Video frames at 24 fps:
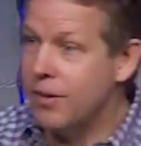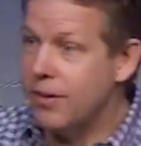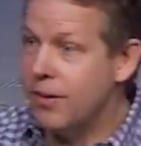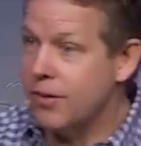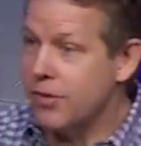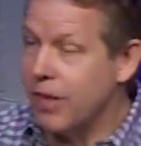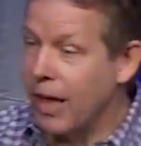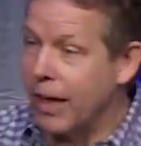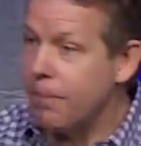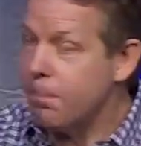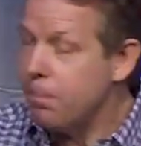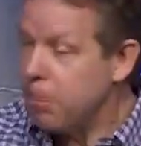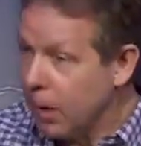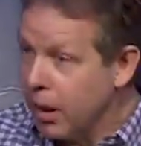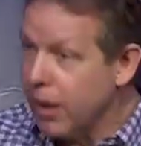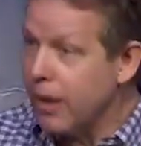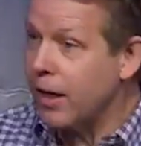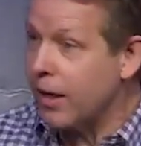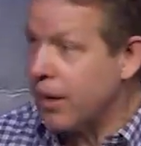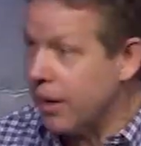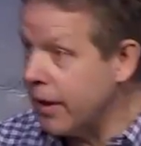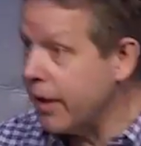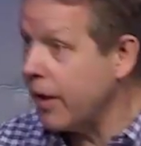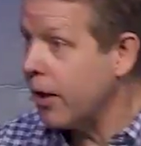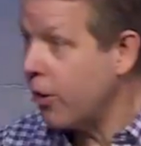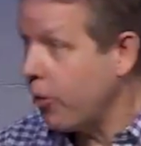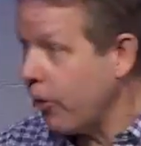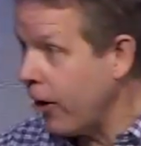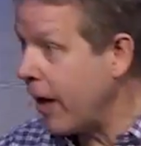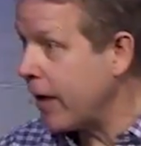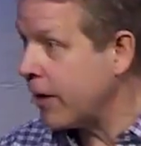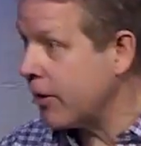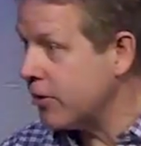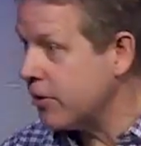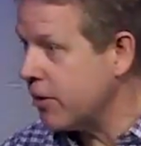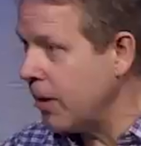It's like politically
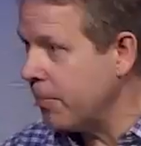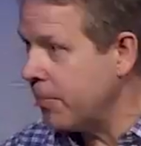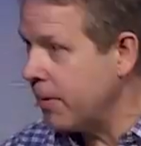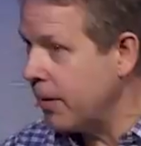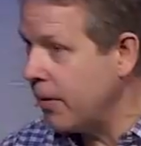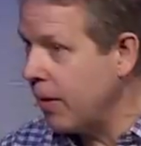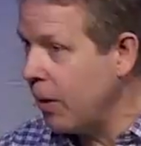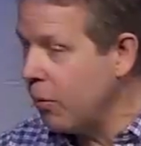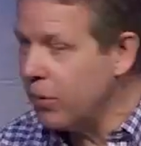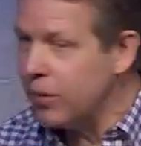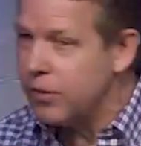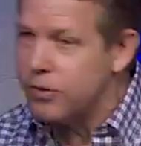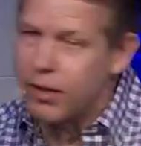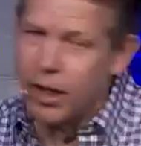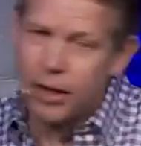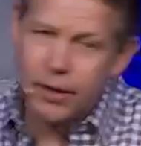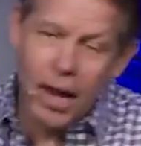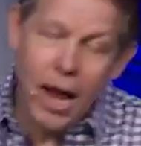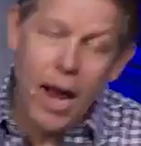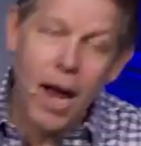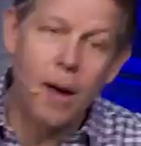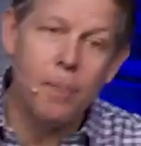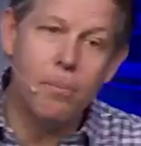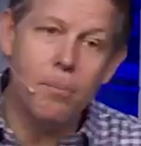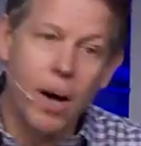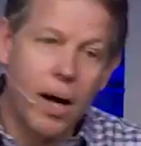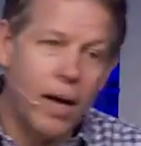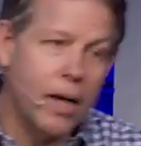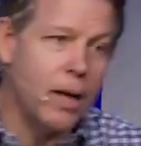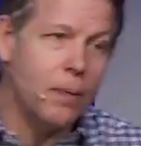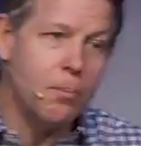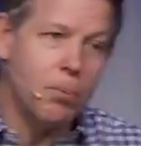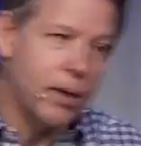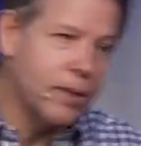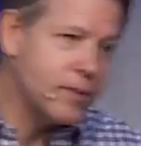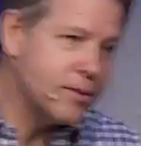incorrect or something. They wouldn't say, yeah,
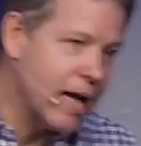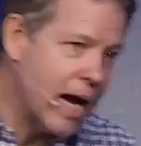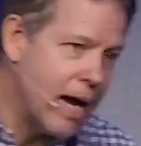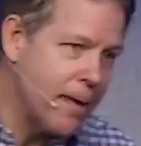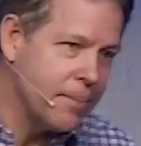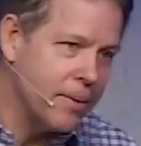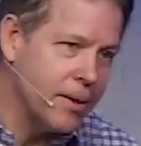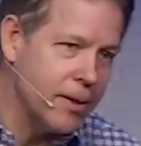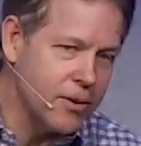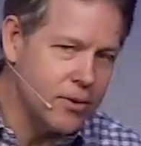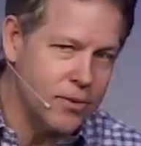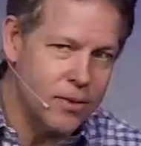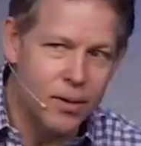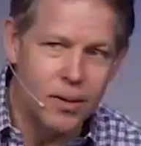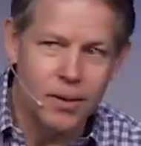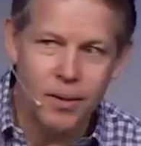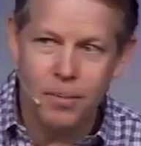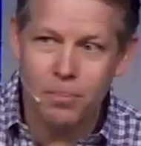money brings happiness,